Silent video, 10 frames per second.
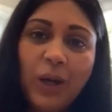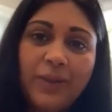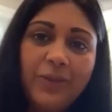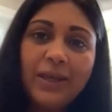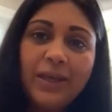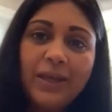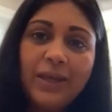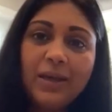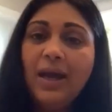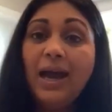think
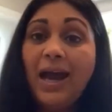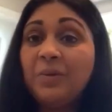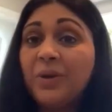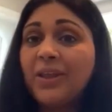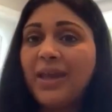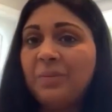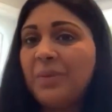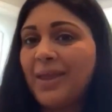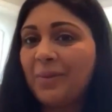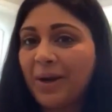I really can't
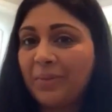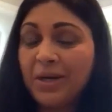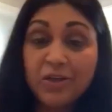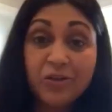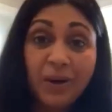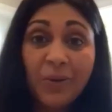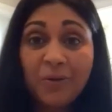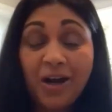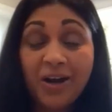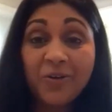make that recommendation about whether
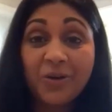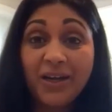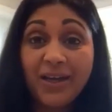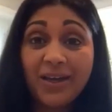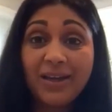or not you're going to